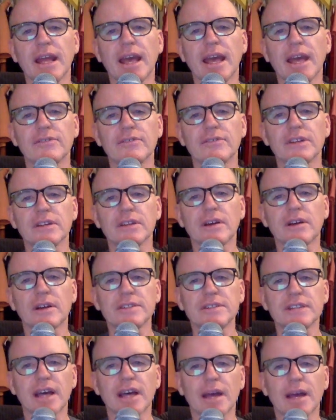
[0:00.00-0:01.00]
have in a
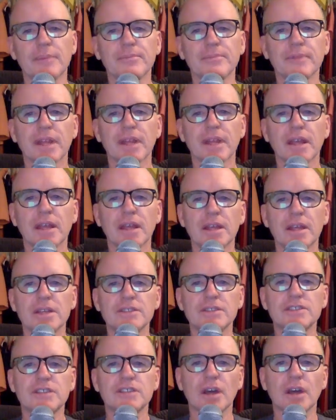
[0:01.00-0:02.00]
long time.
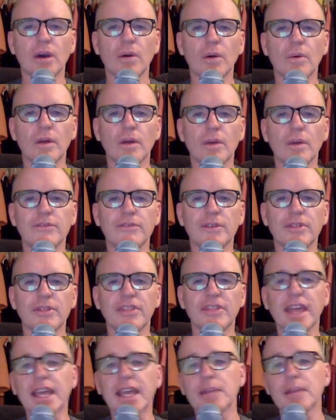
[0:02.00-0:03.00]
So if you're
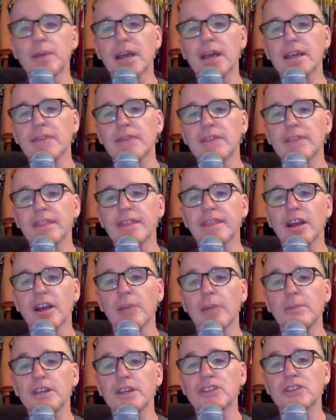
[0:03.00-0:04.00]
thinking about giving
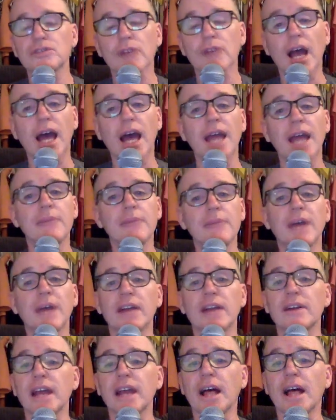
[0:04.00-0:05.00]
therapy a try,
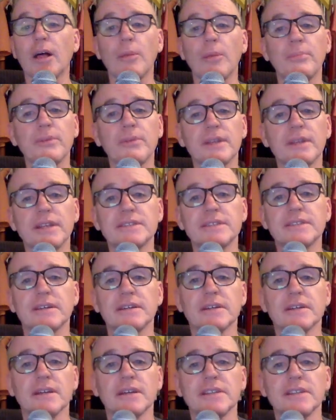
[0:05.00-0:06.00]
BetterHelp is
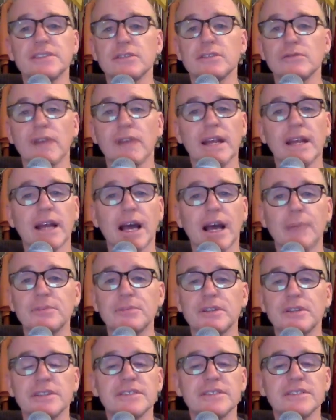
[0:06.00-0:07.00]
a great
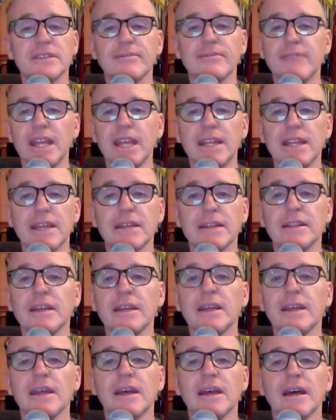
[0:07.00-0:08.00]
option. It's convenient.
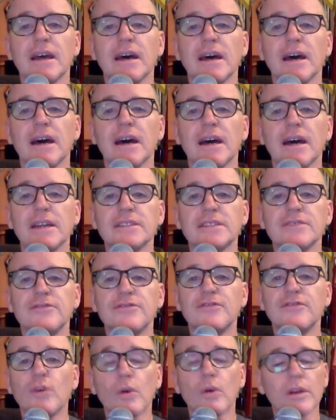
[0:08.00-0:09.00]
It's
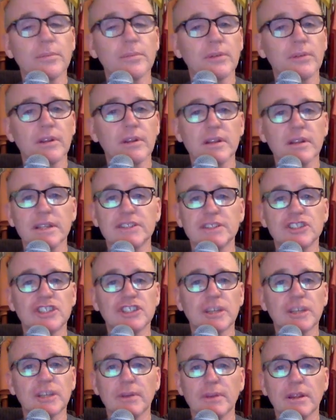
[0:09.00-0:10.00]
affordable. It's
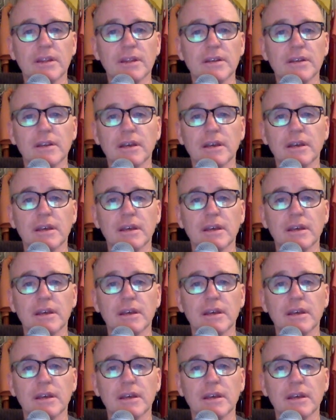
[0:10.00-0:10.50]
cheaper than